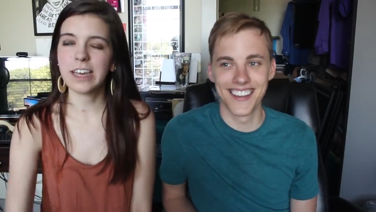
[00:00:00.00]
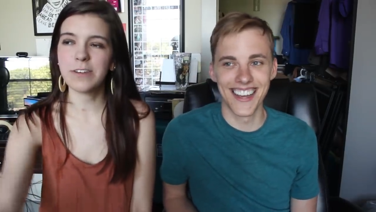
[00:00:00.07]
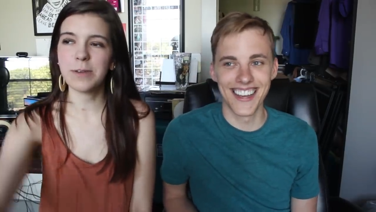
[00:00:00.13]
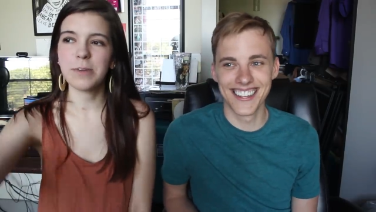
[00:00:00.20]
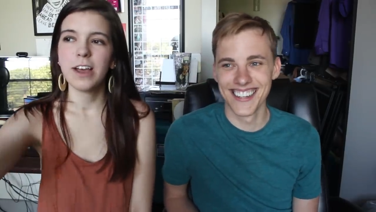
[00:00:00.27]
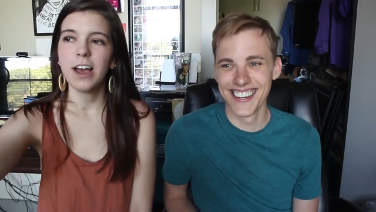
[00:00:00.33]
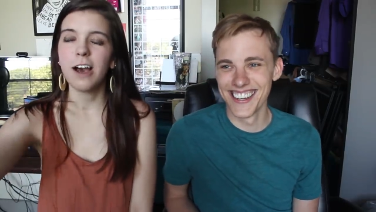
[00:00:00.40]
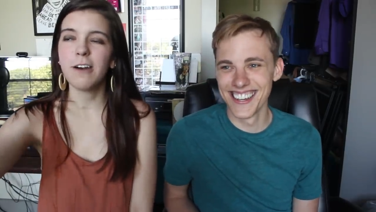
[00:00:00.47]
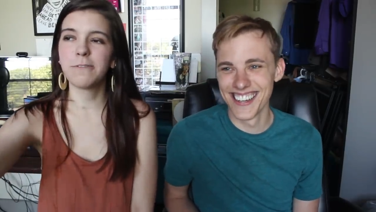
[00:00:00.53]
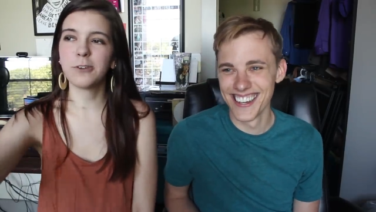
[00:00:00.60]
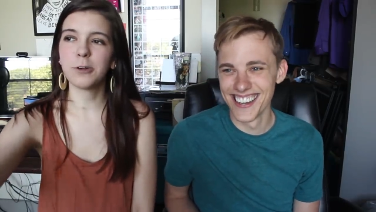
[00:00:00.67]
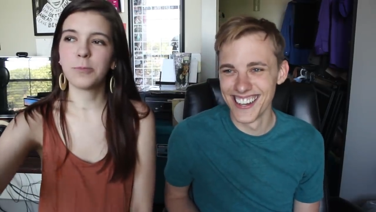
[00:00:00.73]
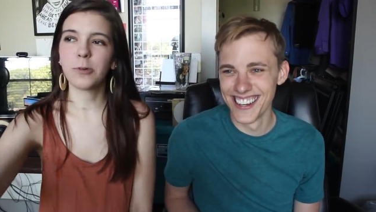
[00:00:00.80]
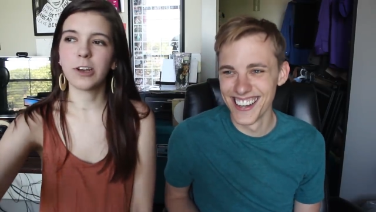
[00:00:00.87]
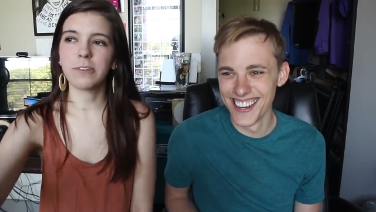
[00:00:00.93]
Speaker 1: give him a
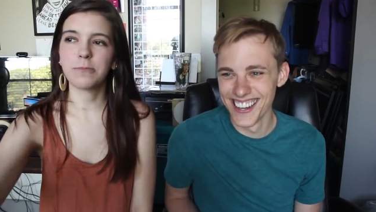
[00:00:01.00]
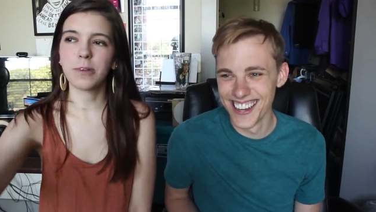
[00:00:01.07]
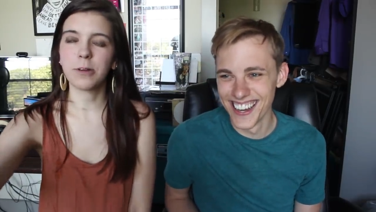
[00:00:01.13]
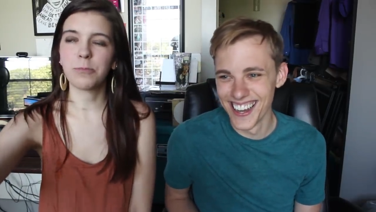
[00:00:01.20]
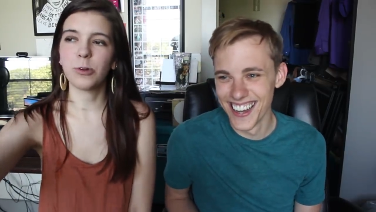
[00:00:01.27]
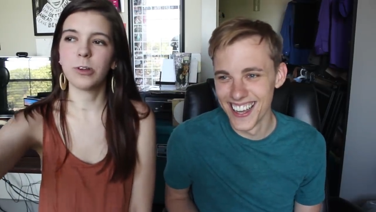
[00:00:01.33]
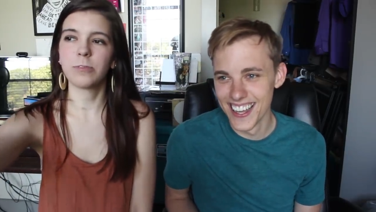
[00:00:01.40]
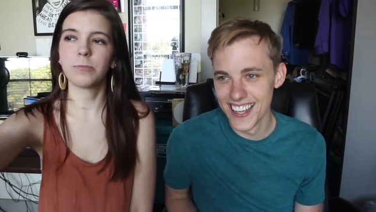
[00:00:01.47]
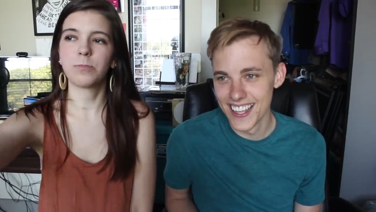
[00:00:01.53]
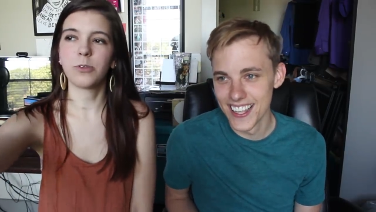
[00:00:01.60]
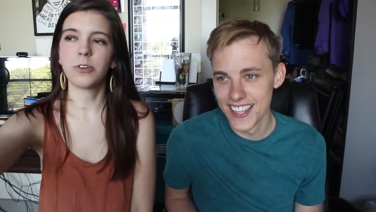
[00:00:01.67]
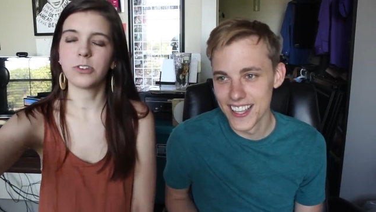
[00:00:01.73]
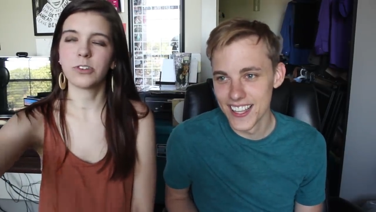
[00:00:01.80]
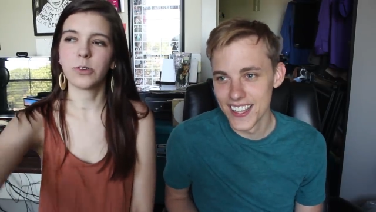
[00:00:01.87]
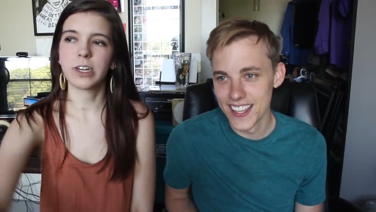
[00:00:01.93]
full point. Put
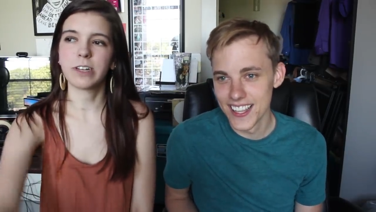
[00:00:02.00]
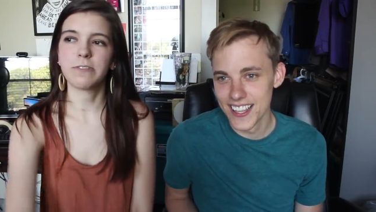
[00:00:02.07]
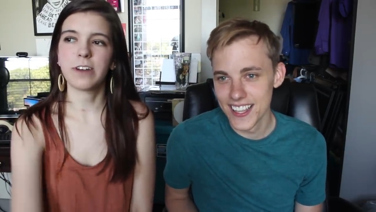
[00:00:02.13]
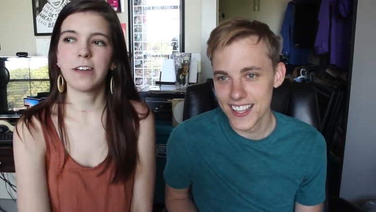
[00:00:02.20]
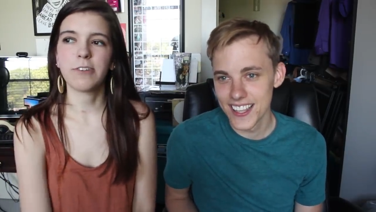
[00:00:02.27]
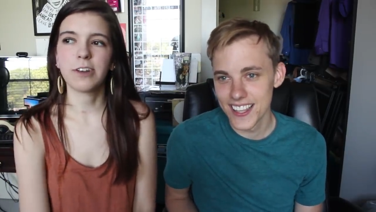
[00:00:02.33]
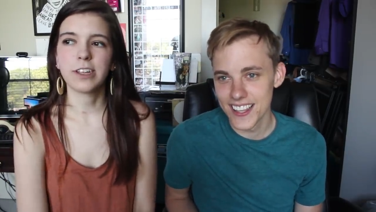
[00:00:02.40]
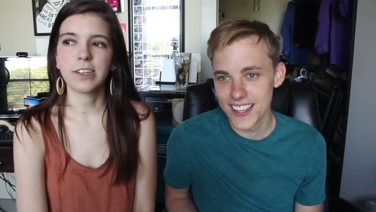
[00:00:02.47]
point twenty five on